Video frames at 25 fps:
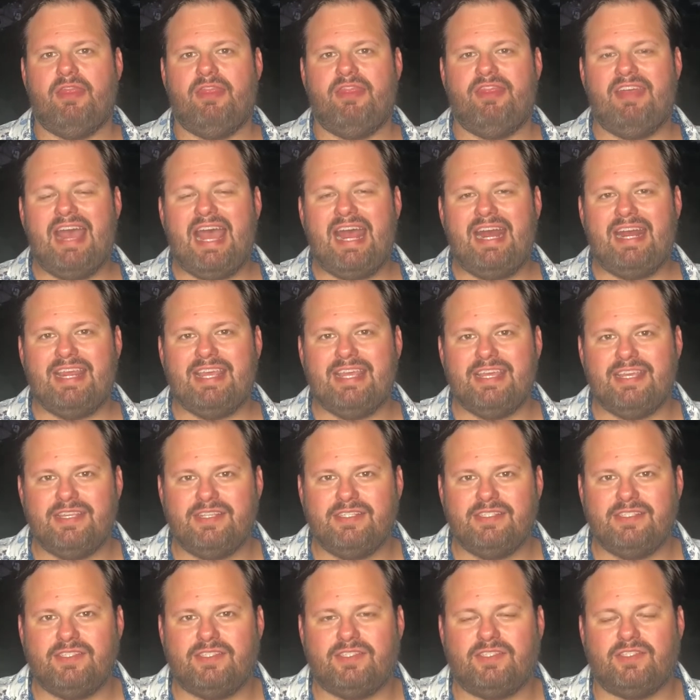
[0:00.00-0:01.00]
that
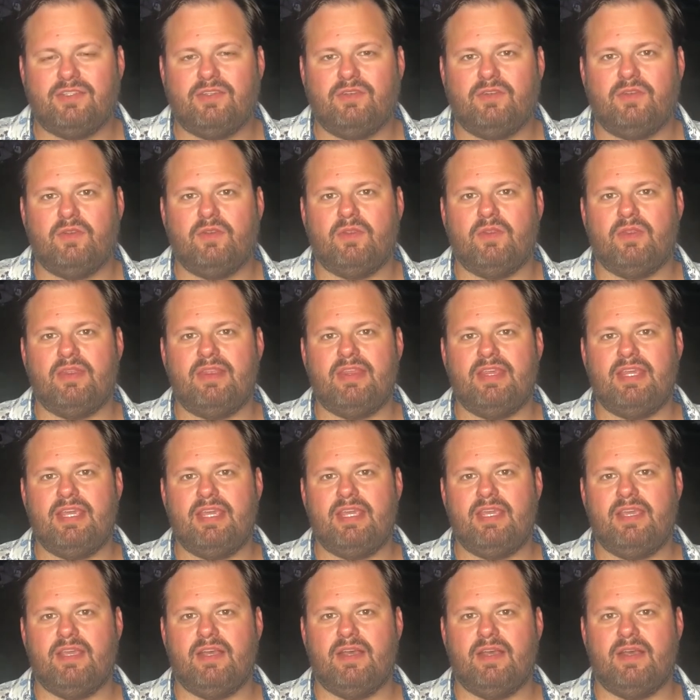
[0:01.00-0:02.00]
is
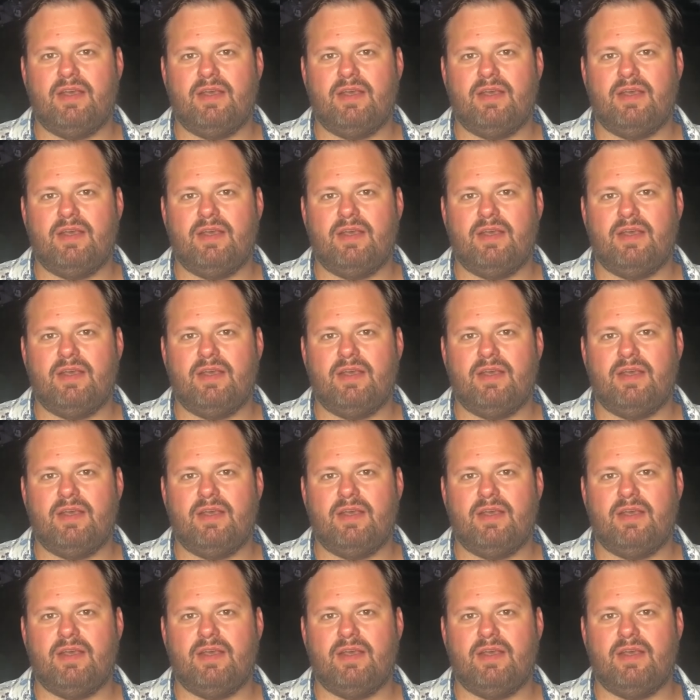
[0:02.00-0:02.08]
the